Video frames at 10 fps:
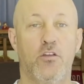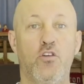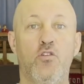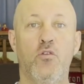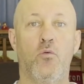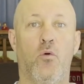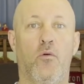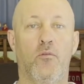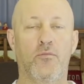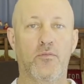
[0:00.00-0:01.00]

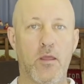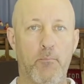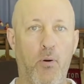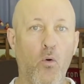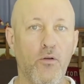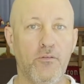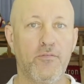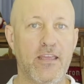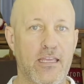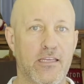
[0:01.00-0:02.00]
the important
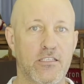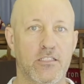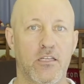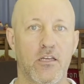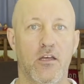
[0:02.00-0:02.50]
thing is,